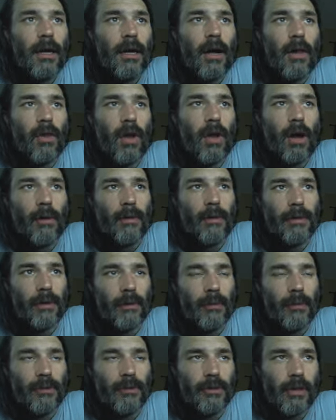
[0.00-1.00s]
along with
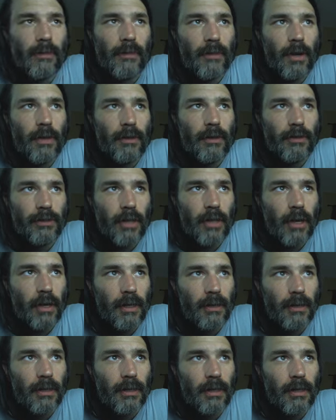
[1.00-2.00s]
almost every other
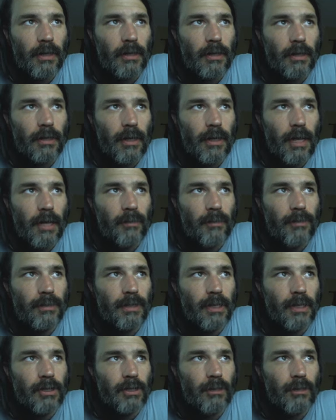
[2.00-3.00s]
stock in the cannabis
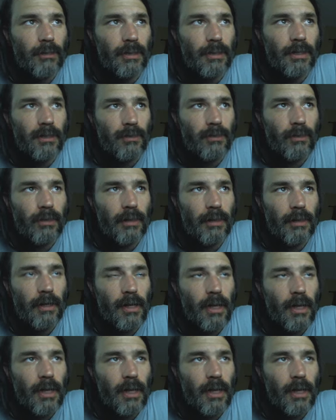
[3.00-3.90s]
section, but this one